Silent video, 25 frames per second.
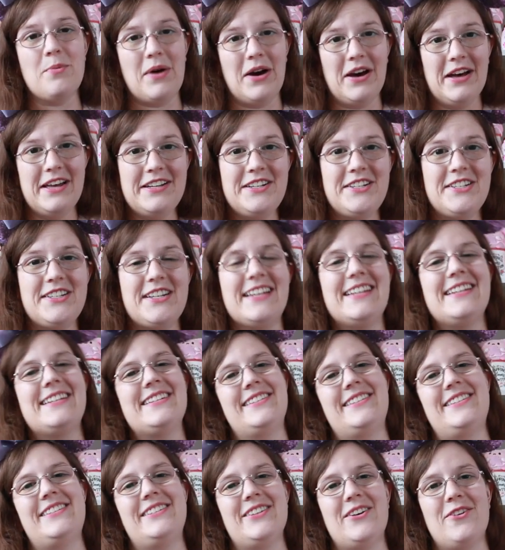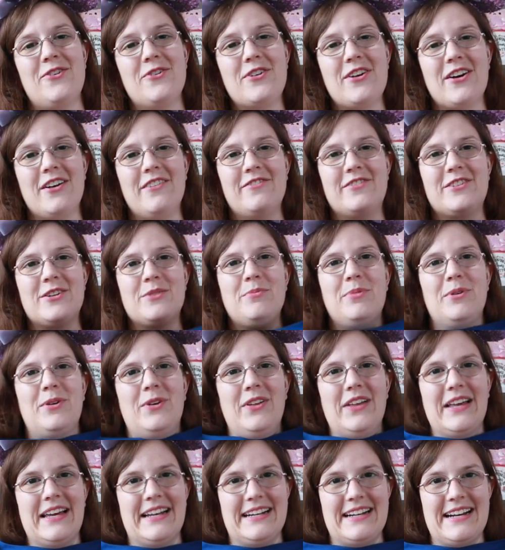much. It is so
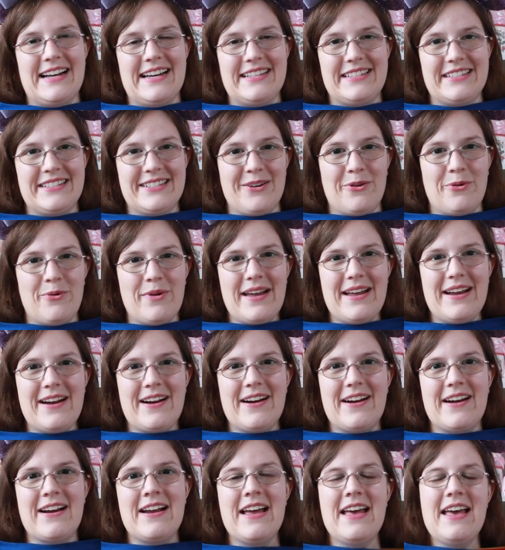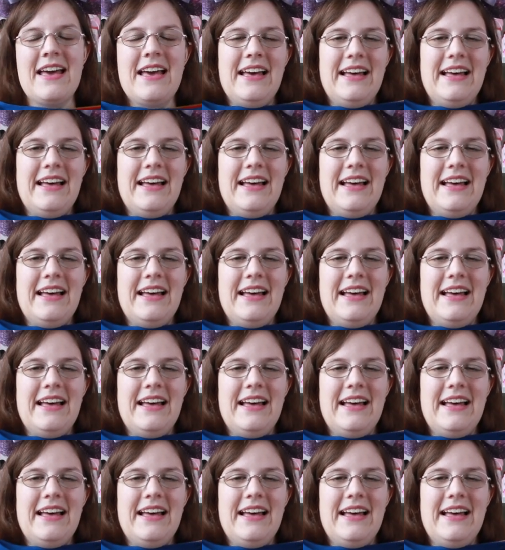comfortable and nice to wear